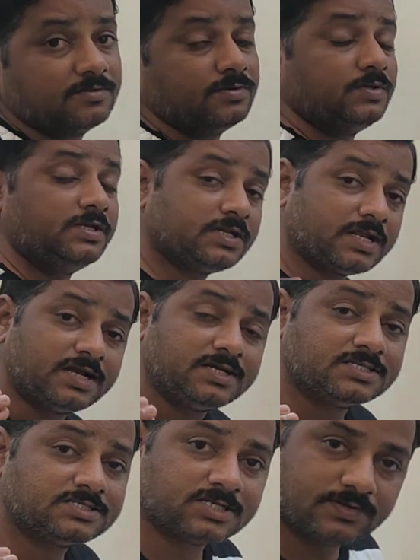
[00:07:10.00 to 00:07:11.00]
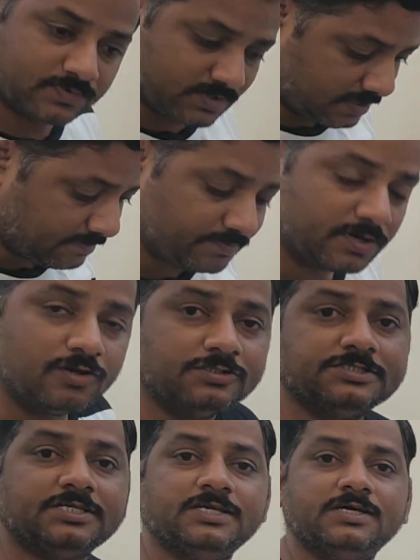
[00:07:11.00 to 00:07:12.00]
So here understand one simple
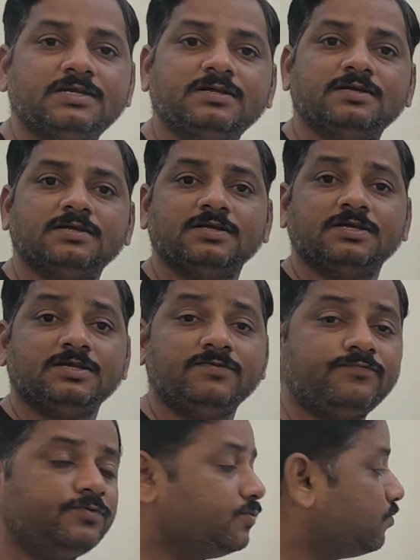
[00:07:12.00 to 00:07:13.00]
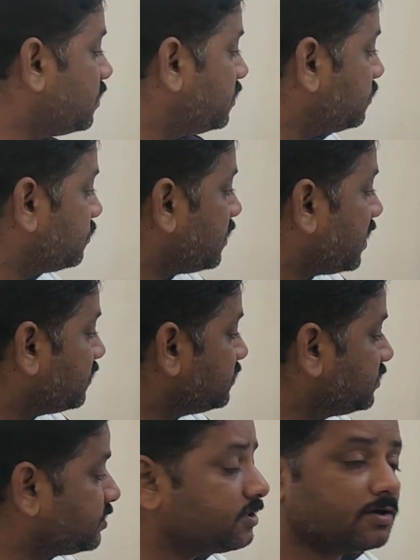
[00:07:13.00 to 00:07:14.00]
logic here. If you want to
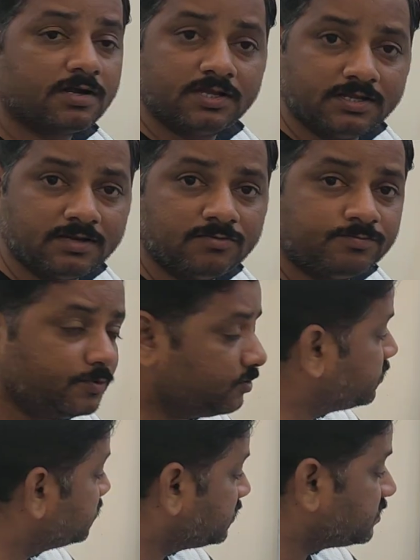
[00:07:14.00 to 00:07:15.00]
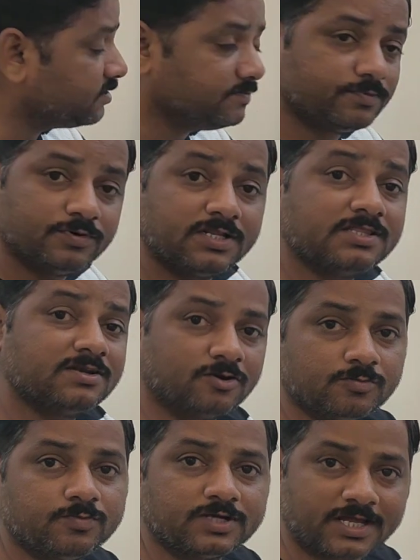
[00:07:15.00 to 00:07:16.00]
have this output, this input as an
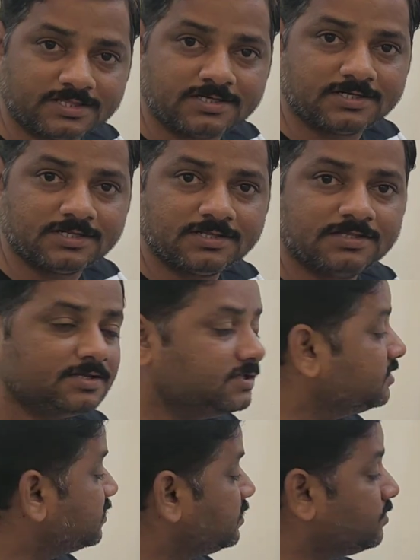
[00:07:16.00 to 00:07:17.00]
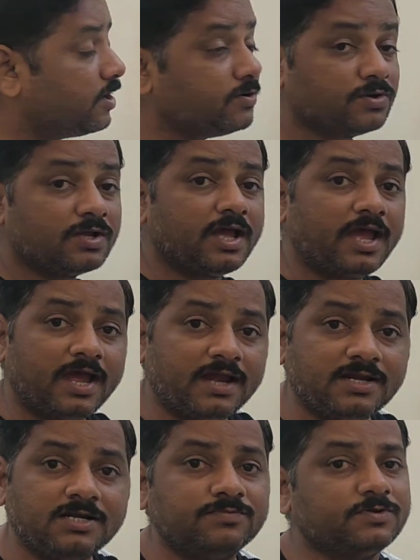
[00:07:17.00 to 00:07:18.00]
output as it is, then you have to
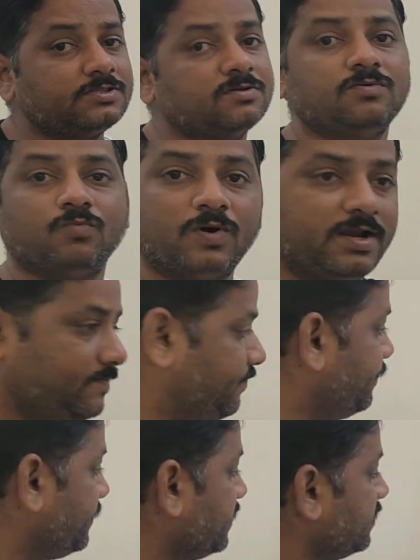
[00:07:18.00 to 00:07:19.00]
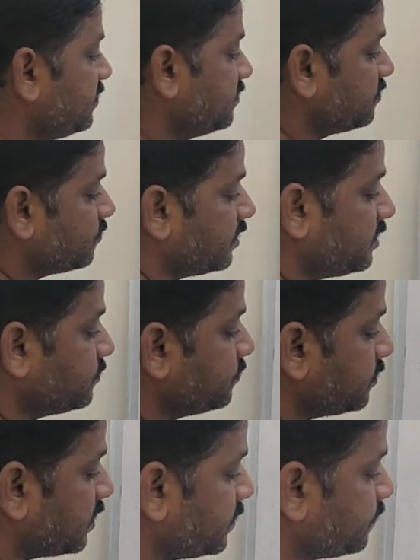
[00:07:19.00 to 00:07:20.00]
AND it with 1. So what I
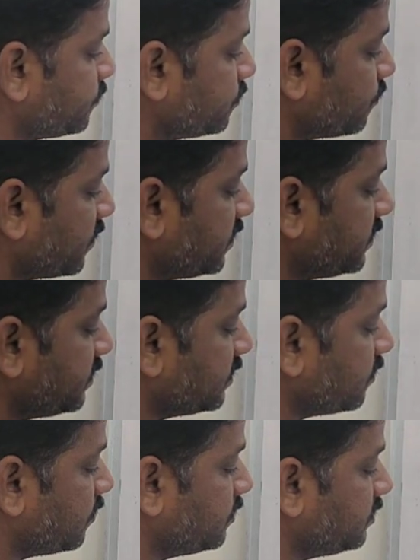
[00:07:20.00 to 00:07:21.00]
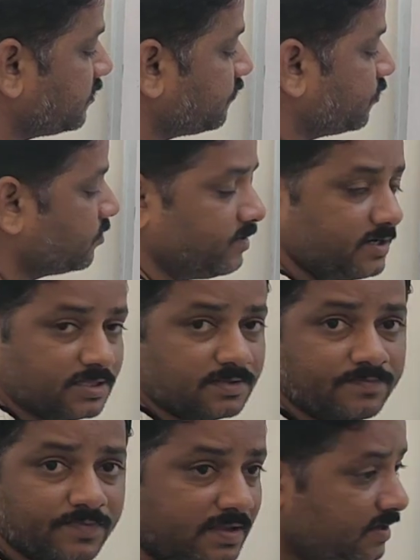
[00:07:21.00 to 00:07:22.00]
do, I put 1 in all these 4 bits
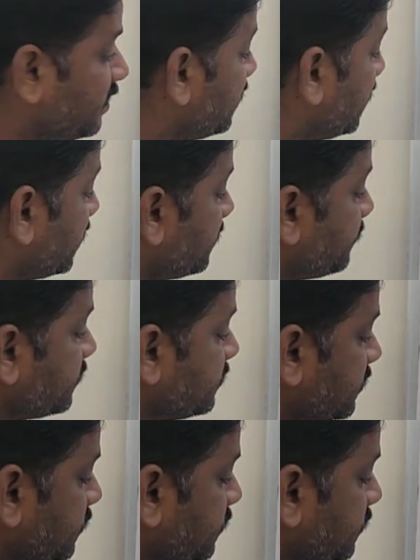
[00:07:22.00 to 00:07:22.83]
and I put